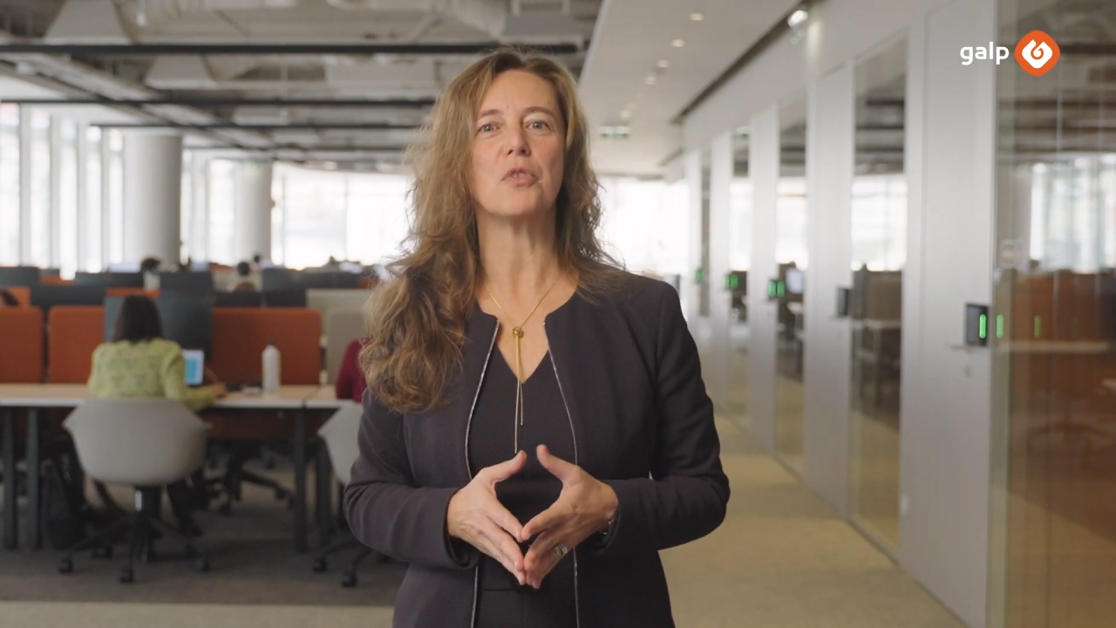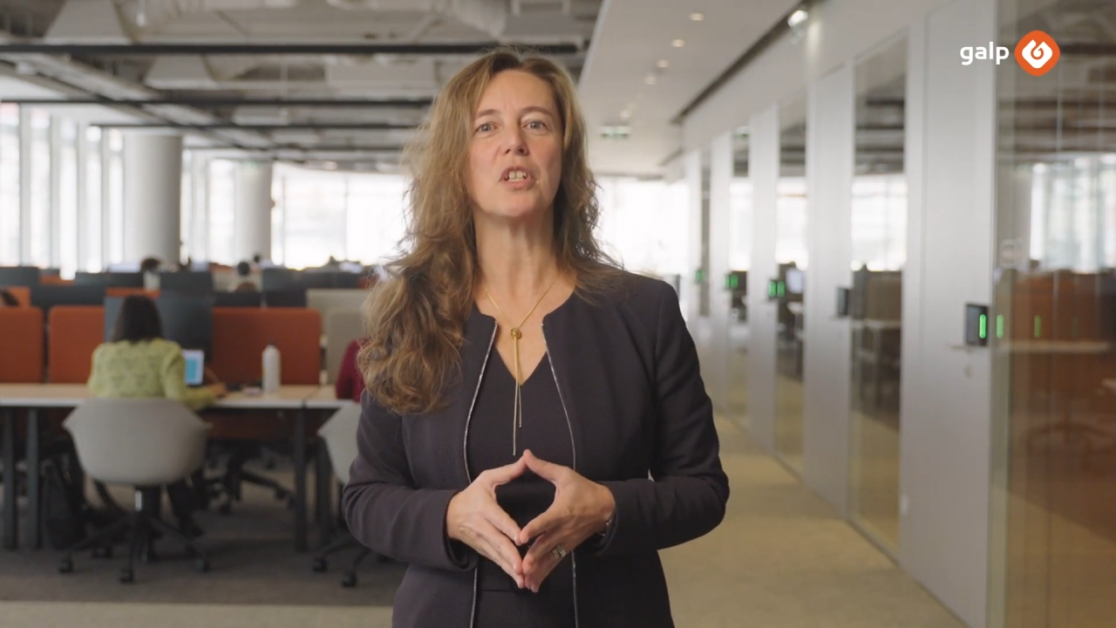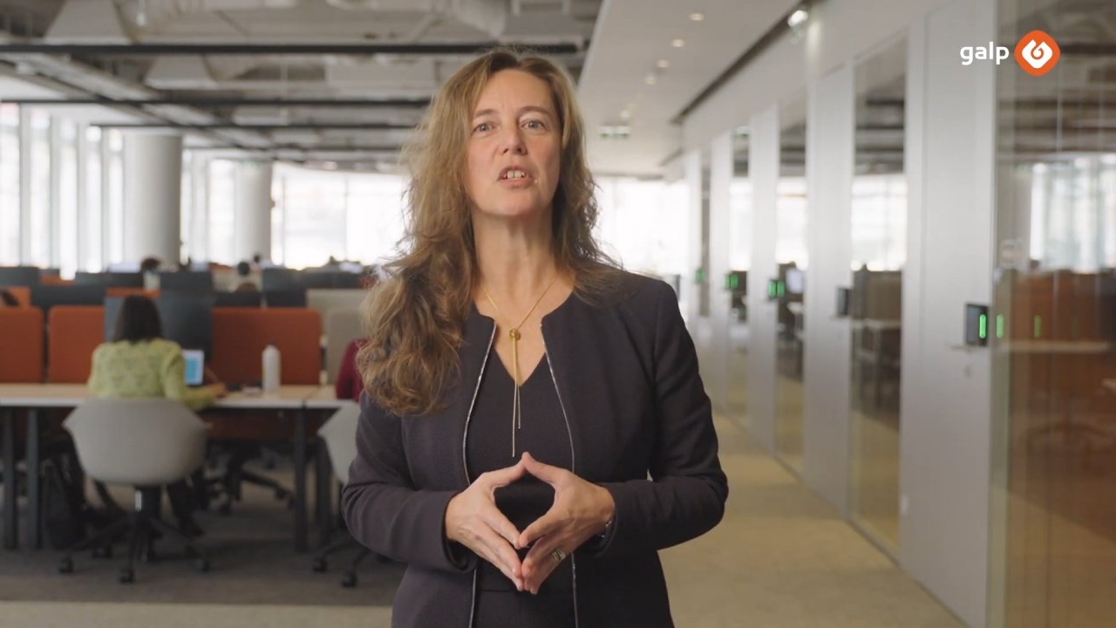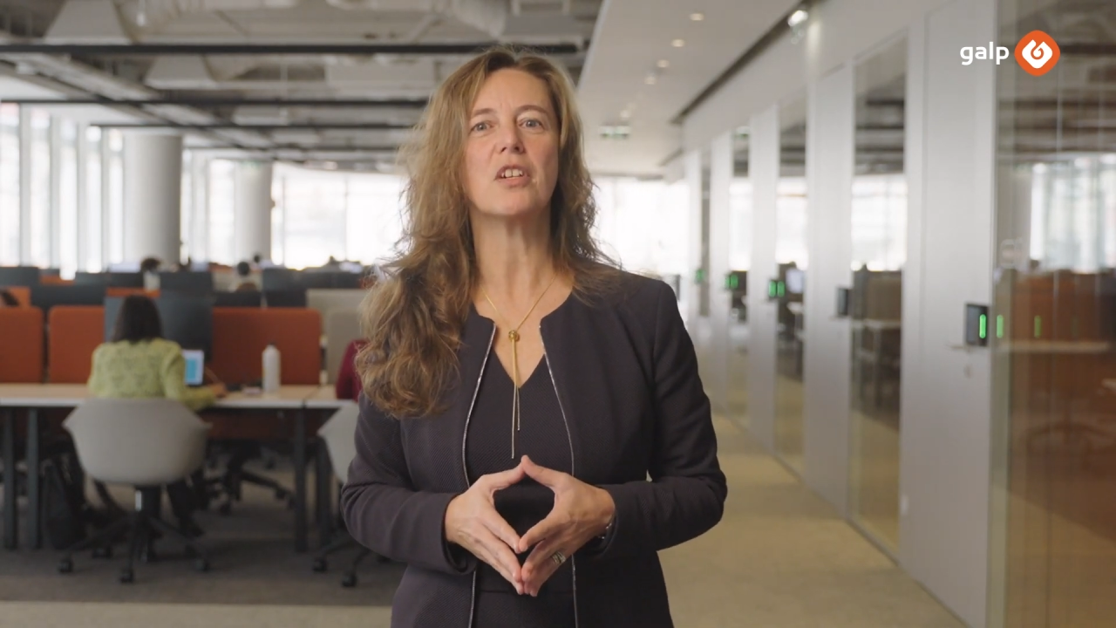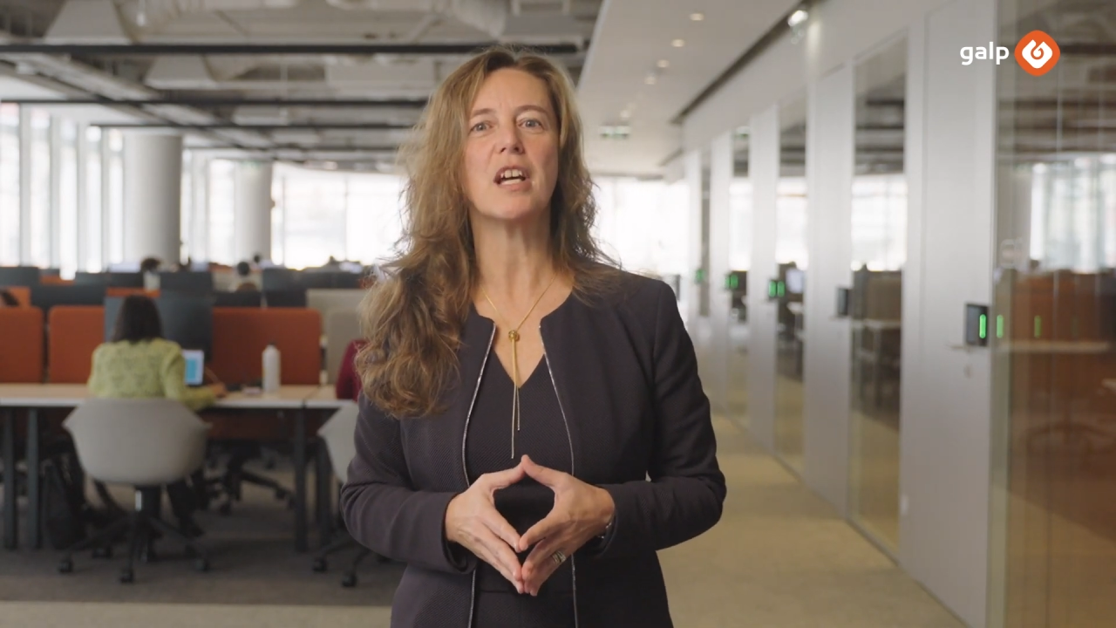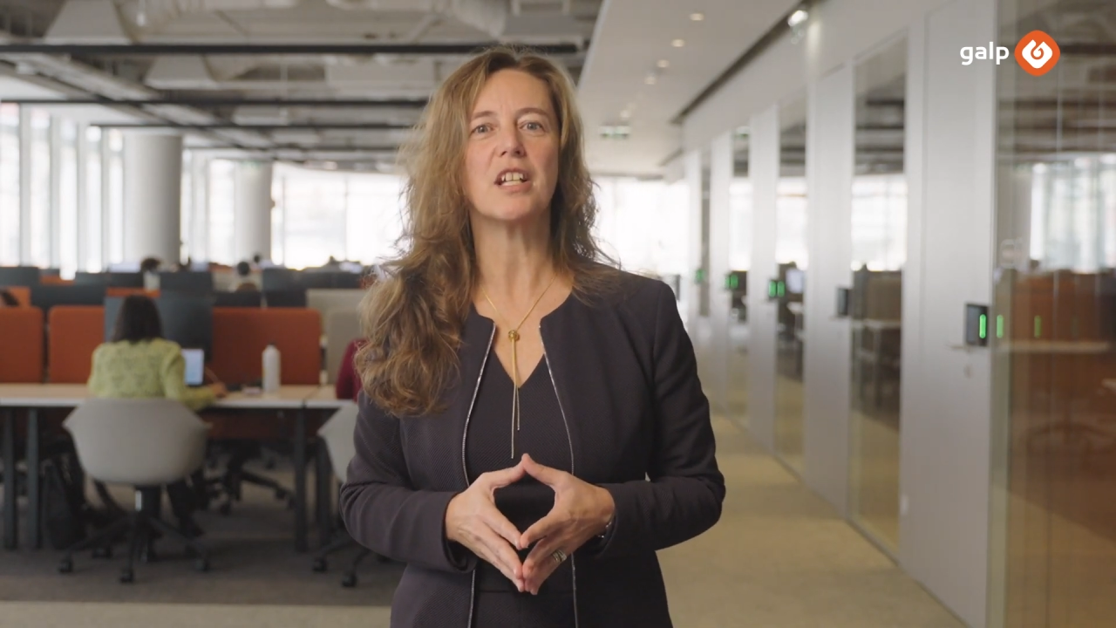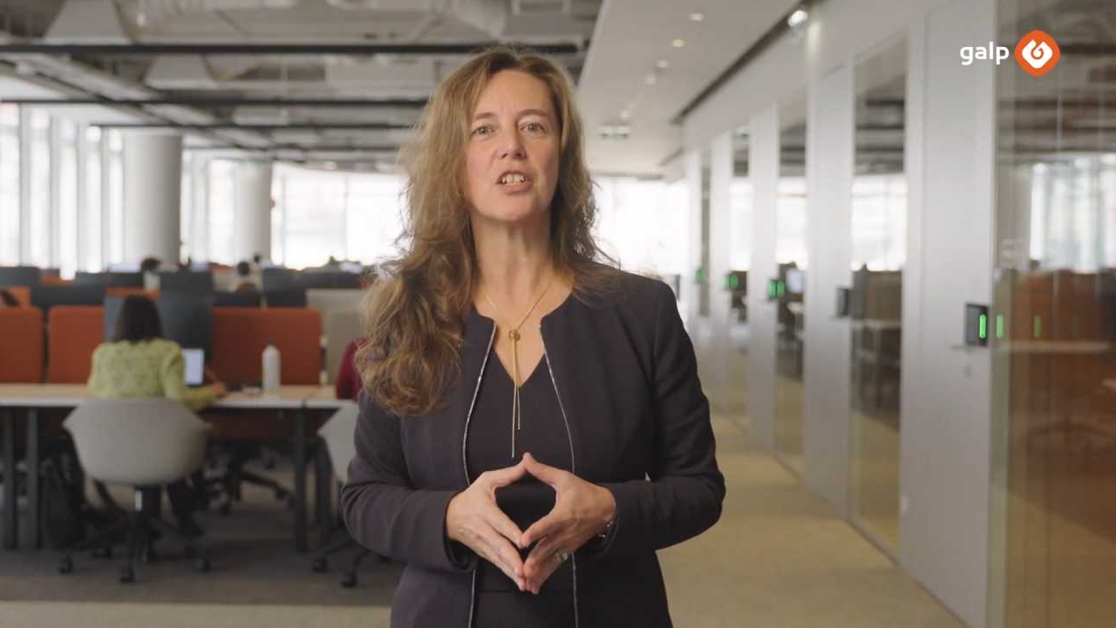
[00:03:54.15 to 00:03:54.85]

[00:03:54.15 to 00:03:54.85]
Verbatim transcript: year and